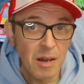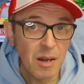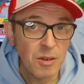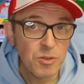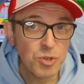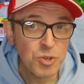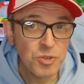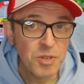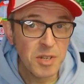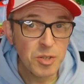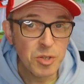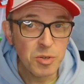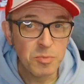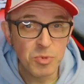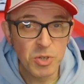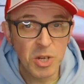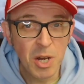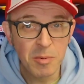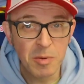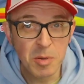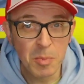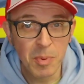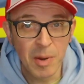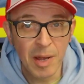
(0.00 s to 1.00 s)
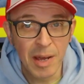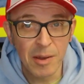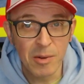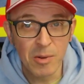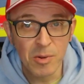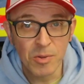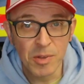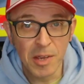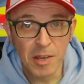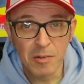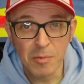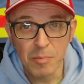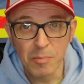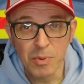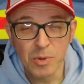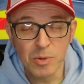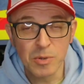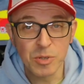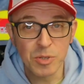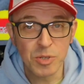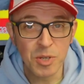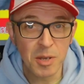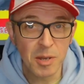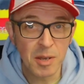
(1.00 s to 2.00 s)
just need some time to play it all now.
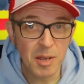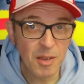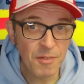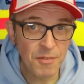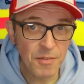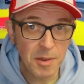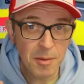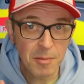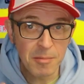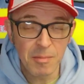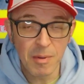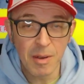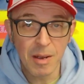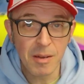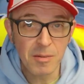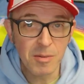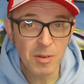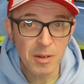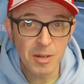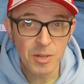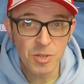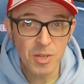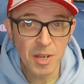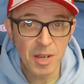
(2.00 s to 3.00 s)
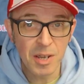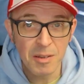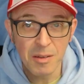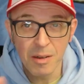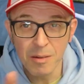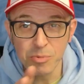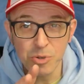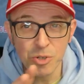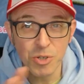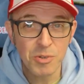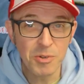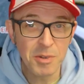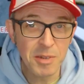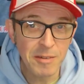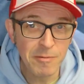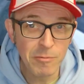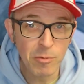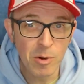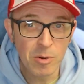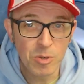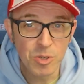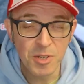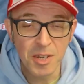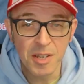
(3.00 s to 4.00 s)
But if you, like I say, I'm sure you've
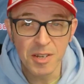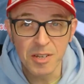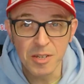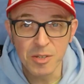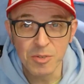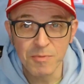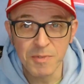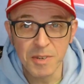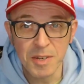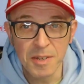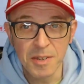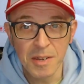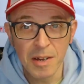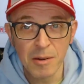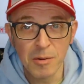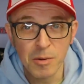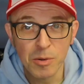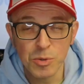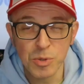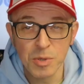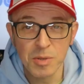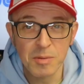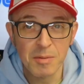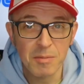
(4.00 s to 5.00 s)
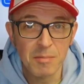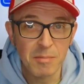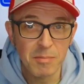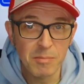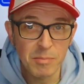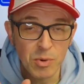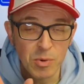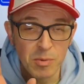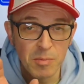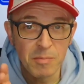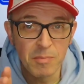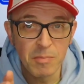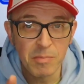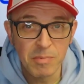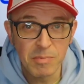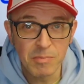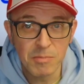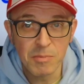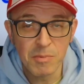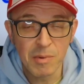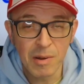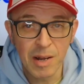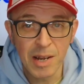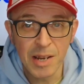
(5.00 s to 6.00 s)
watched Eddie's videos. But
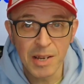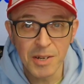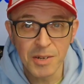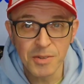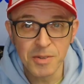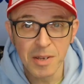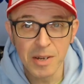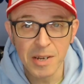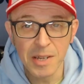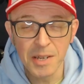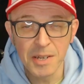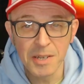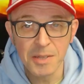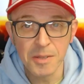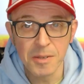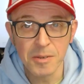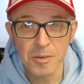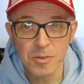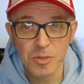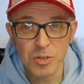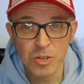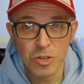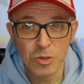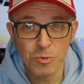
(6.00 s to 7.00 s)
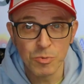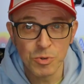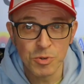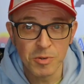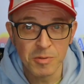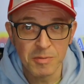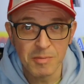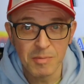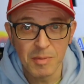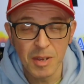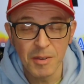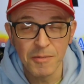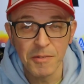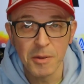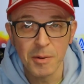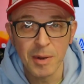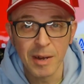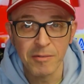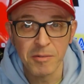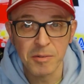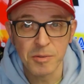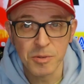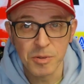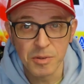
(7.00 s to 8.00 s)
click on the link in the description if you
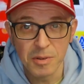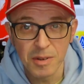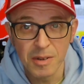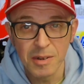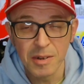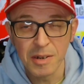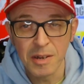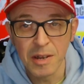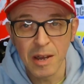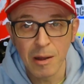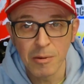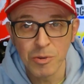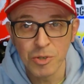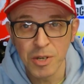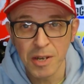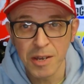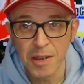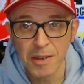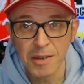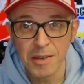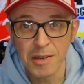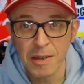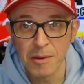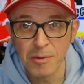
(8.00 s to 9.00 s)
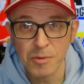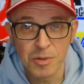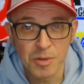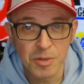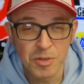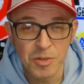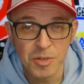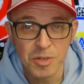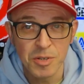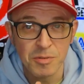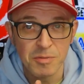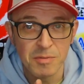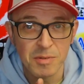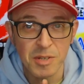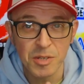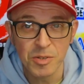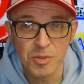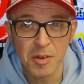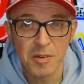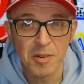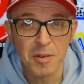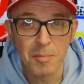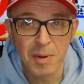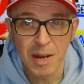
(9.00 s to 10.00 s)
haven't, and go check Eddie out, because he's
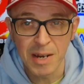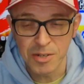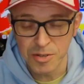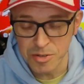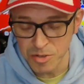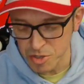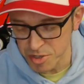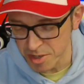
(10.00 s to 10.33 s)
got an amazing